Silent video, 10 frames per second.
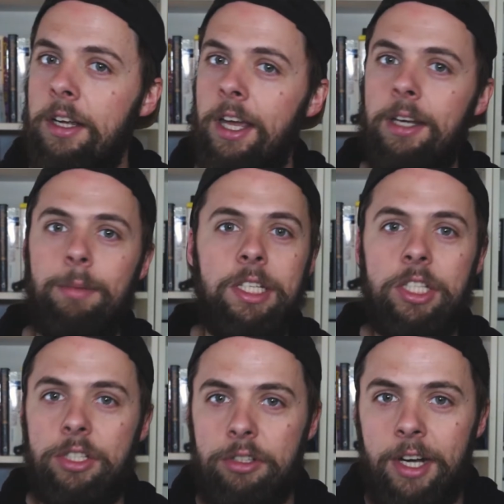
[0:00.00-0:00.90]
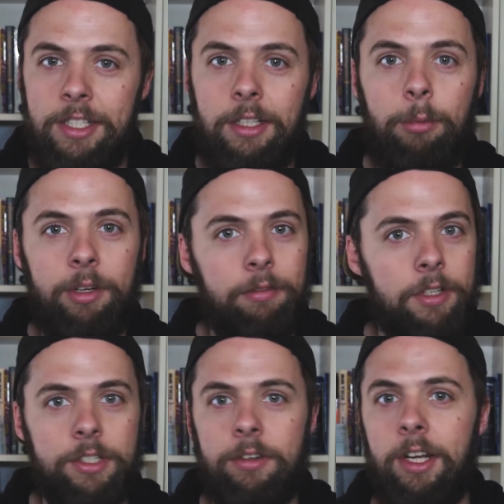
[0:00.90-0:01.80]
getting a bit stressed and a bit
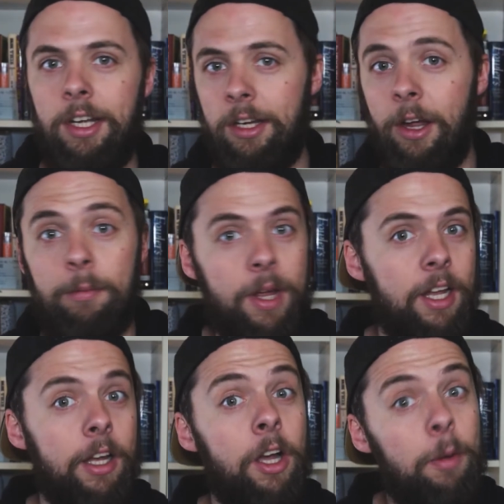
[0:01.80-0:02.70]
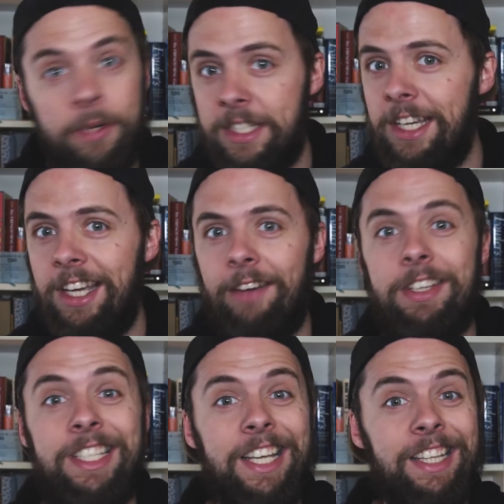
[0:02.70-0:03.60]
frustrated, go make a cup of tea, have a
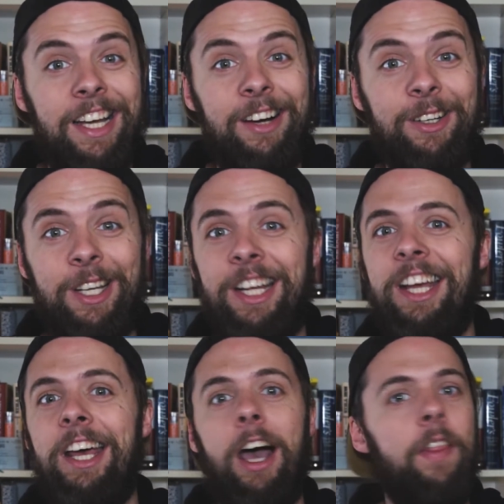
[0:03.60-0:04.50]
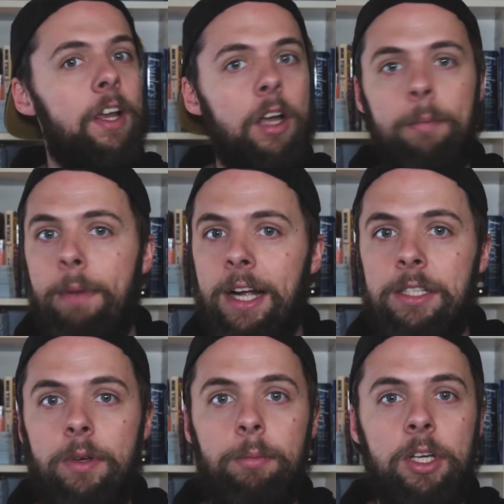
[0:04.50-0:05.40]
sit down, and then come back
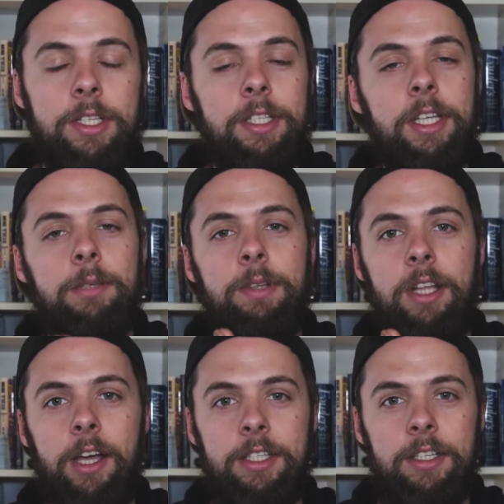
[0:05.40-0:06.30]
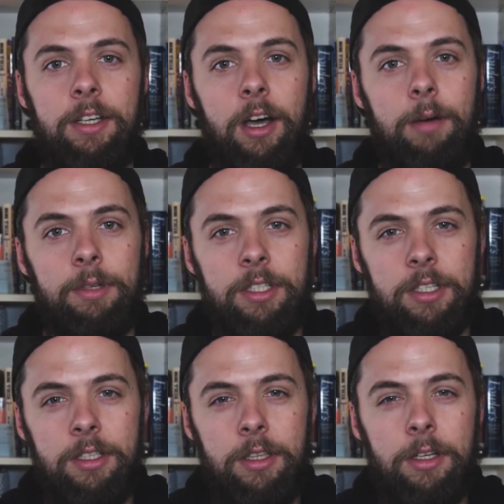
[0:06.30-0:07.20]
to it because you need to be nice and calm and
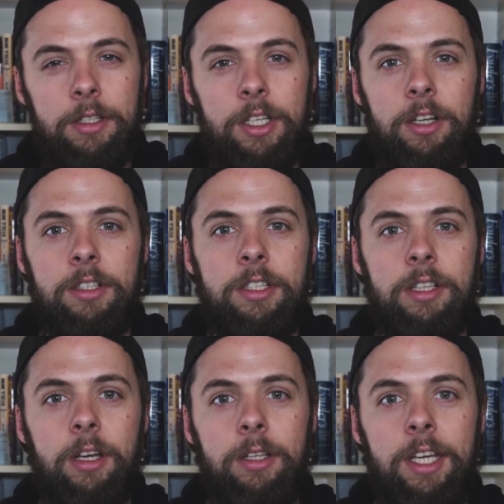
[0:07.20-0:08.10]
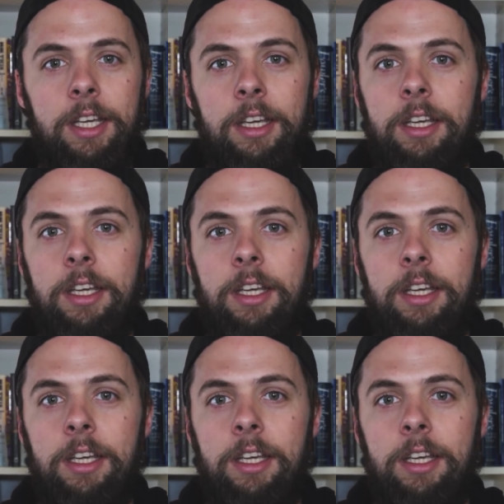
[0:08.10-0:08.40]
just nudge it on slowly.